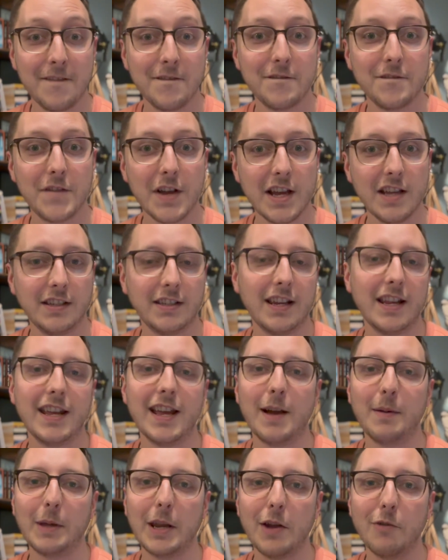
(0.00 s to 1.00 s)
Firstly,
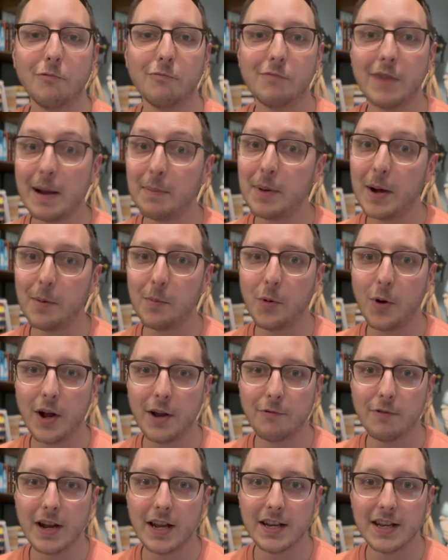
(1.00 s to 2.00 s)
I'm gonna wrap up what I
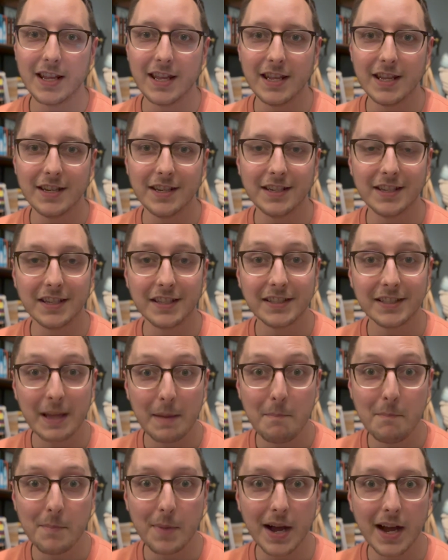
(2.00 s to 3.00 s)
read in
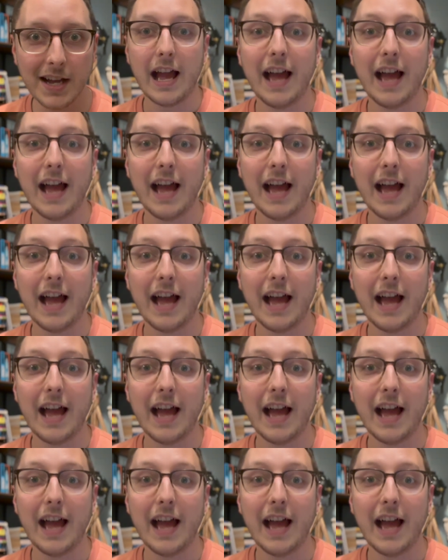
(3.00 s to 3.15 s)
December,